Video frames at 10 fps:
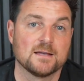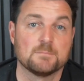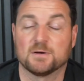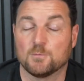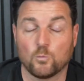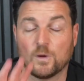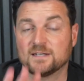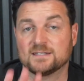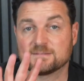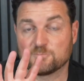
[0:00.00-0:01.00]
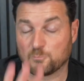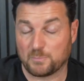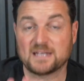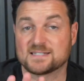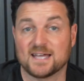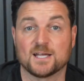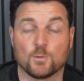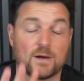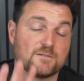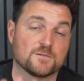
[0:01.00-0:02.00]
But one big
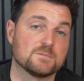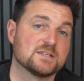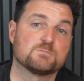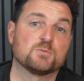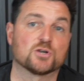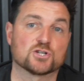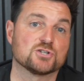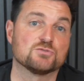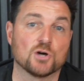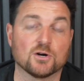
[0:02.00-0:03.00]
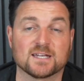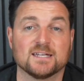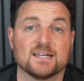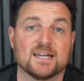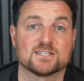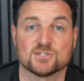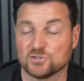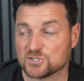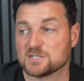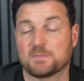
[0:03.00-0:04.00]
takeaway from this book, Shoe Dog, is
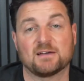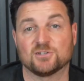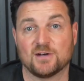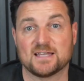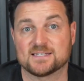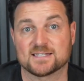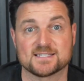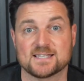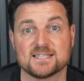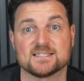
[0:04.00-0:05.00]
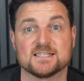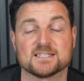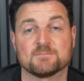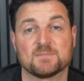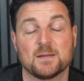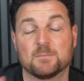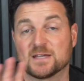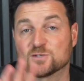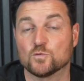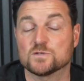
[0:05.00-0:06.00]
not just about Knight's successes, but
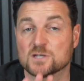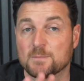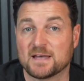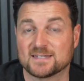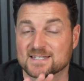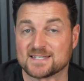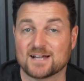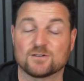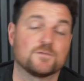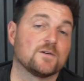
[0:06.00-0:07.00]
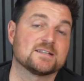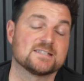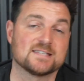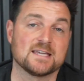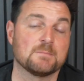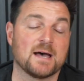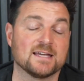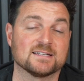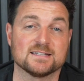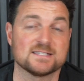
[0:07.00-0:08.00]
it's also about the sacrifices he
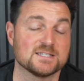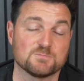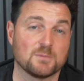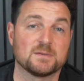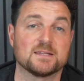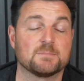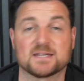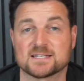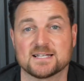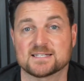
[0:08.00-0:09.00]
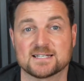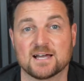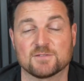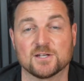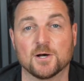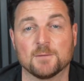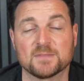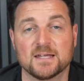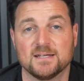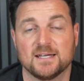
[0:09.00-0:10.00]
made. And this is probably the biggest lesson out of the
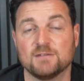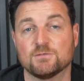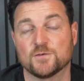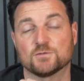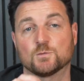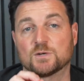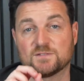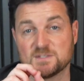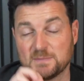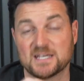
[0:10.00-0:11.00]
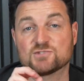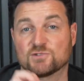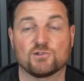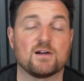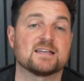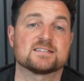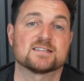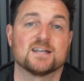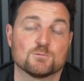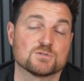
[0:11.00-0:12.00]
lot. He revealed that one of his biggest
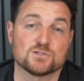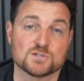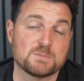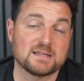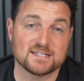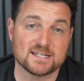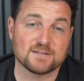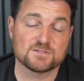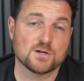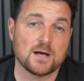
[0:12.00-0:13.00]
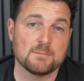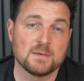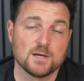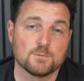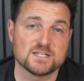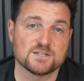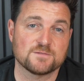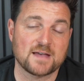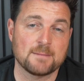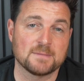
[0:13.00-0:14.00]
regrets was not spending enough time with his
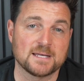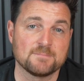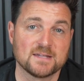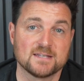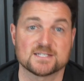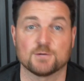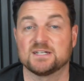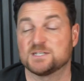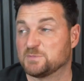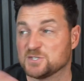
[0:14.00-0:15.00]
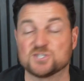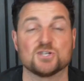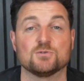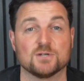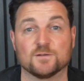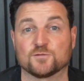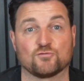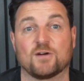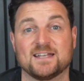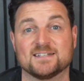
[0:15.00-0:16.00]
family. So in his pursuit of
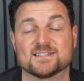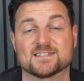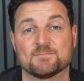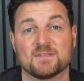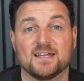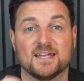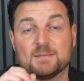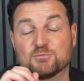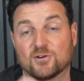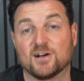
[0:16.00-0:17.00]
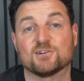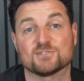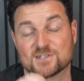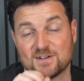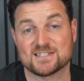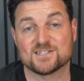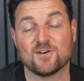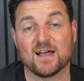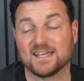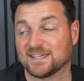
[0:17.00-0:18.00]
greatness, he prioritized
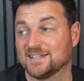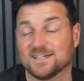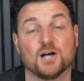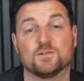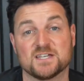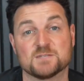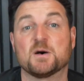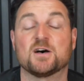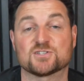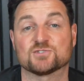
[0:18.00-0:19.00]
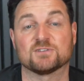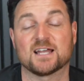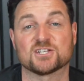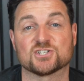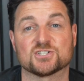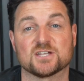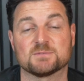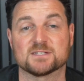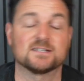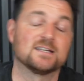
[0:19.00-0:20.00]
Nike over his personal
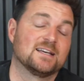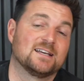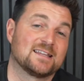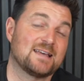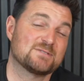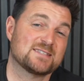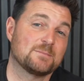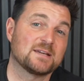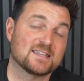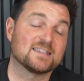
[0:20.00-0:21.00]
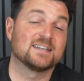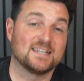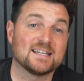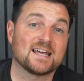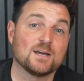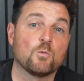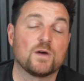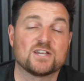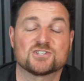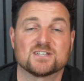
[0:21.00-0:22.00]
relationships. And that was something that he later
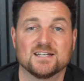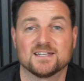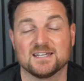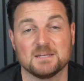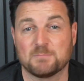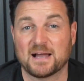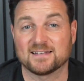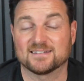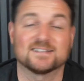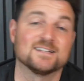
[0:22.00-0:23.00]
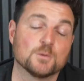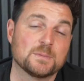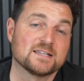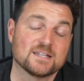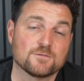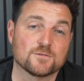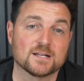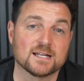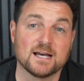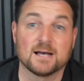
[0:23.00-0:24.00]
wished that he balanced a little bit
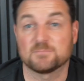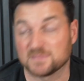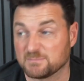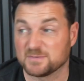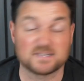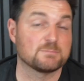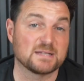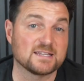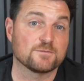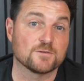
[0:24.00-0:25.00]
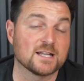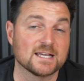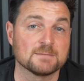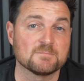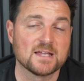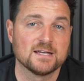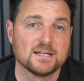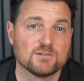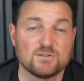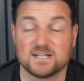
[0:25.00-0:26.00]
differently. And
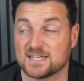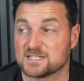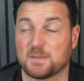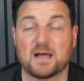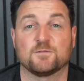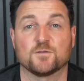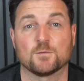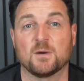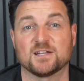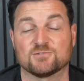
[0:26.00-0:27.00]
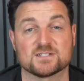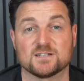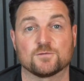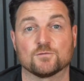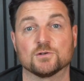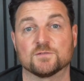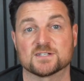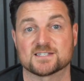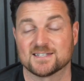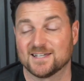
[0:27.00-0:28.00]
really, that's a powerful reminder, isn't it, for all of
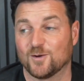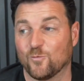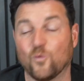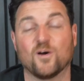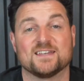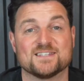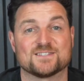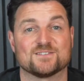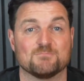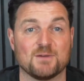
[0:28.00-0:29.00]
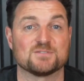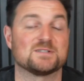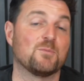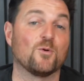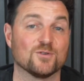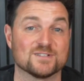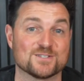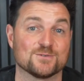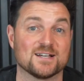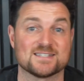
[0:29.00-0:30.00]
us, what is most important
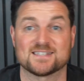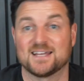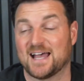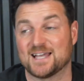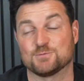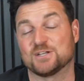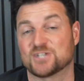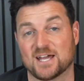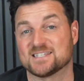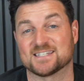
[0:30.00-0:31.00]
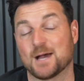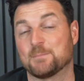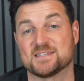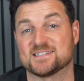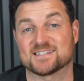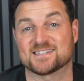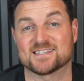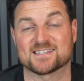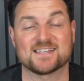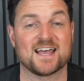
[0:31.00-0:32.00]
to us as we're chasing our business
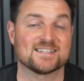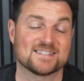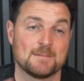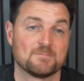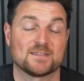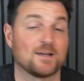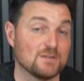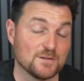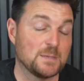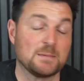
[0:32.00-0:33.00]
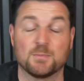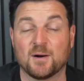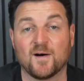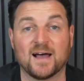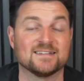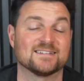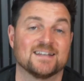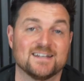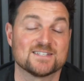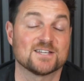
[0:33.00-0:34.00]
success. Don't leave people behind.
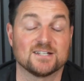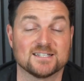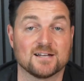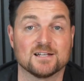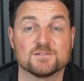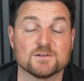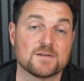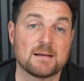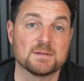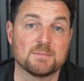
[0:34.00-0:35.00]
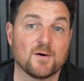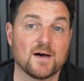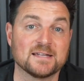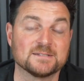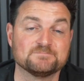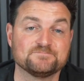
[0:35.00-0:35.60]
Certainly don't leave your family behind.